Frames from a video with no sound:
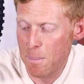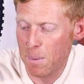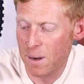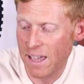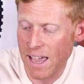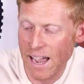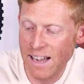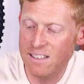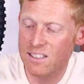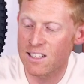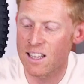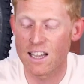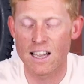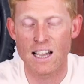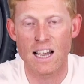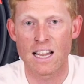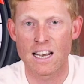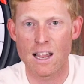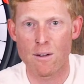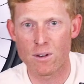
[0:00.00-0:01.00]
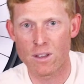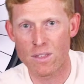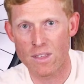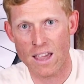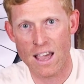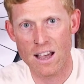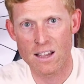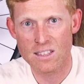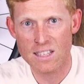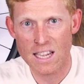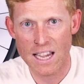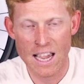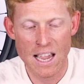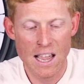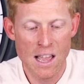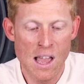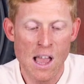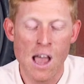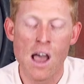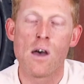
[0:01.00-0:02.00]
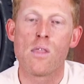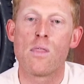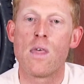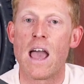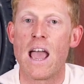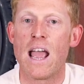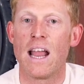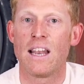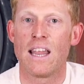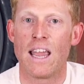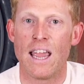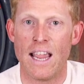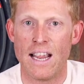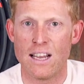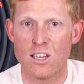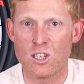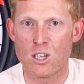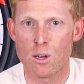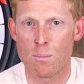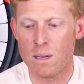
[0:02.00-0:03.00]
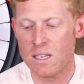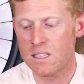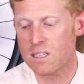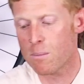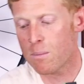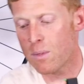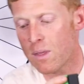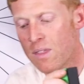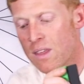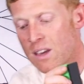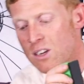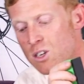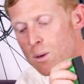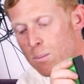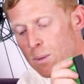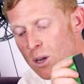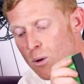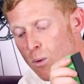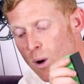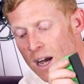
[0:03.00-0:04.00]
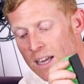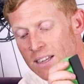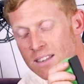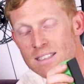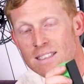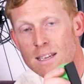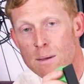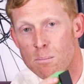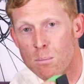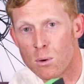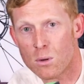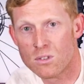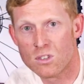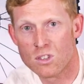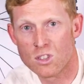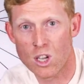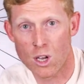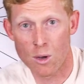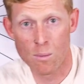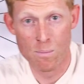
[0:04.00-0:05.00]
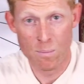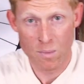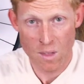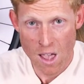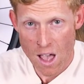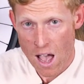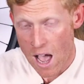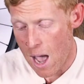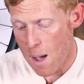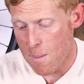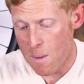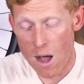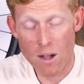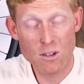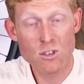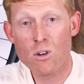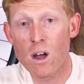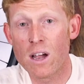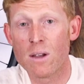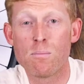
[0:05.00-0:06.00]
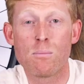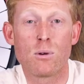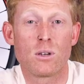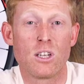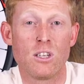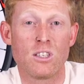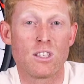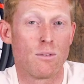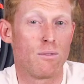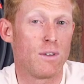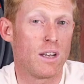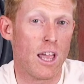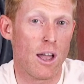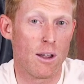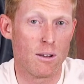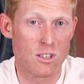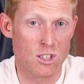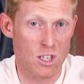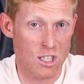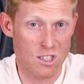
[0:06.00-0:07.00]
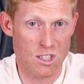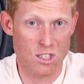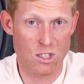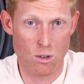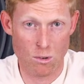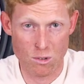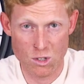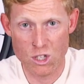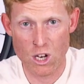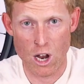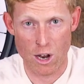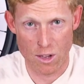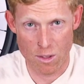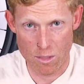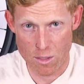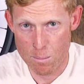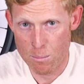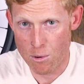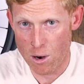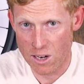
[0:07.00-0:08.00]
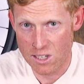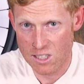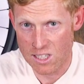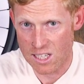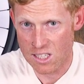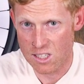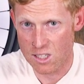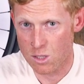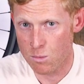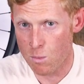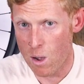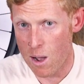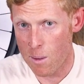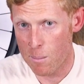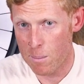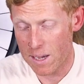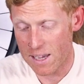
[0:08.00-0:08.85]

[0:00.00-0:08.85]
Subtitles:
applicator and everything else here, then it should be something that should be quite simple to do. I'll try and produce a video just to sort of show you the process as well,